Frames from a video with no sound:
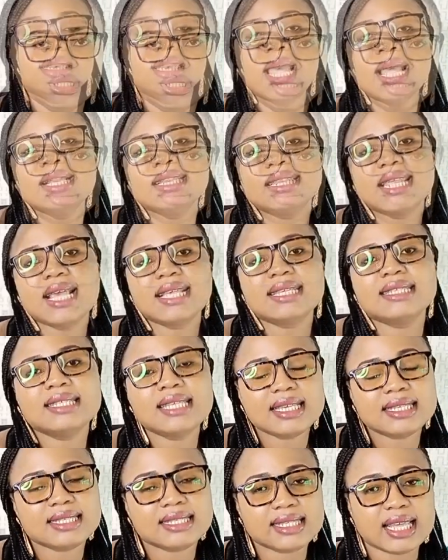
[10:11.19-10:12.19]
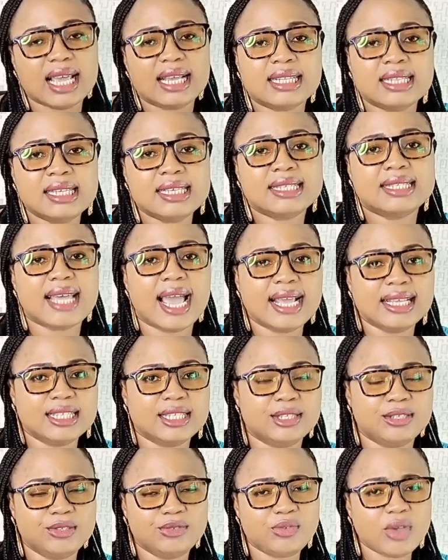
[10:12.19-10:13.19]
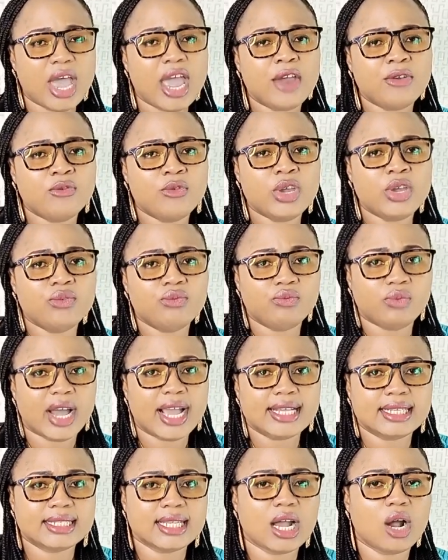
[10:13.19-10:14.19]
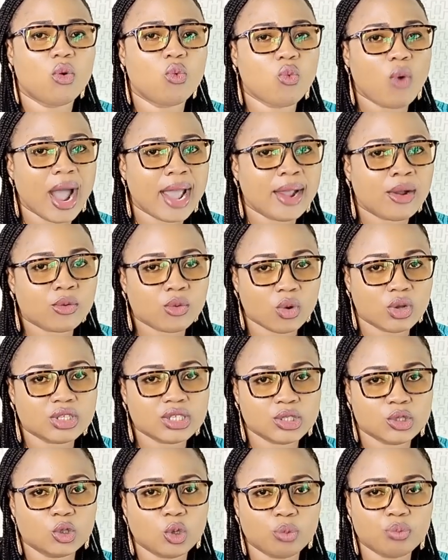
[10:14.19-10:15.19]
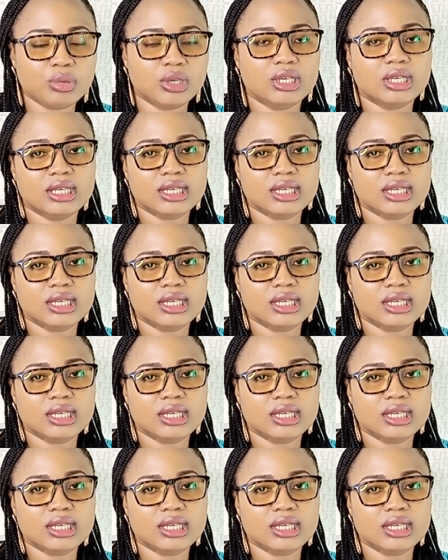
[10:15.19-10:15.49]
Then the sixth technique that is very vital while crossing your pig.